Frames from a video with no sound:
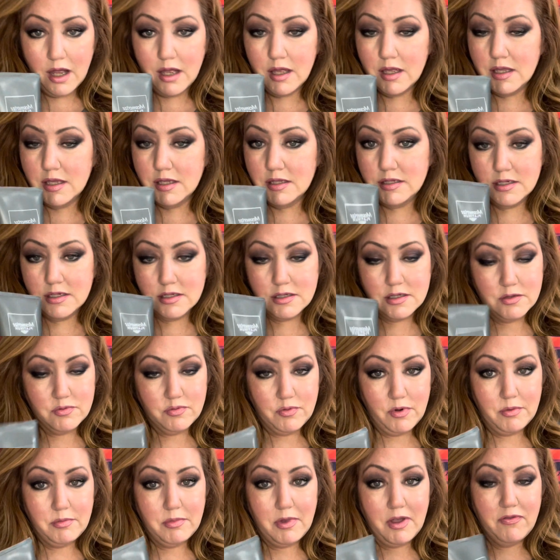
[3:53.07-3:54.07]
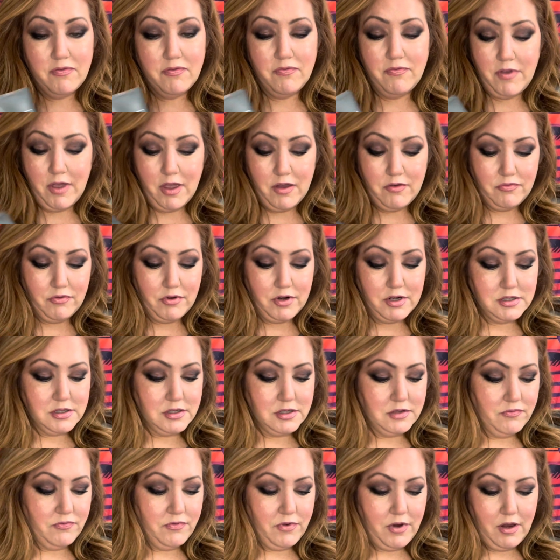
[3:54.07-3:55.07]
this is one of my favorite.
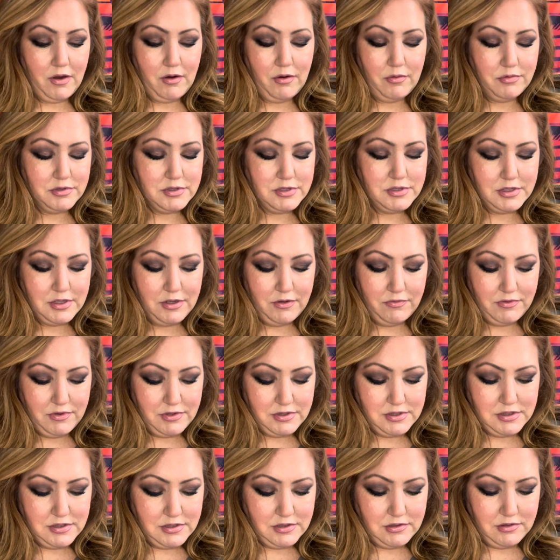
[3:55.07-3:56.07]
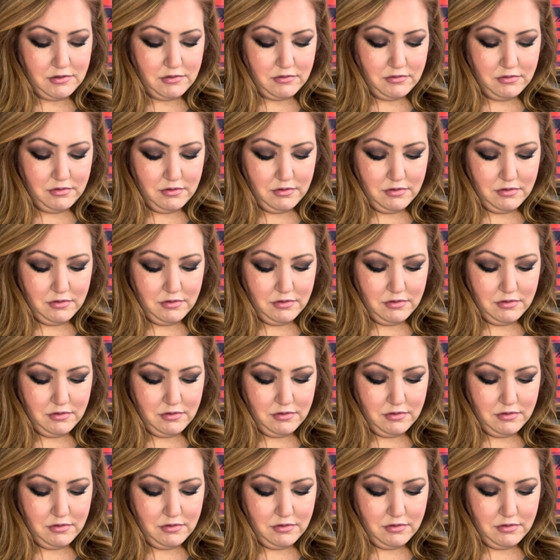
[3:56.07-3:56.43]
Let's see if it's still.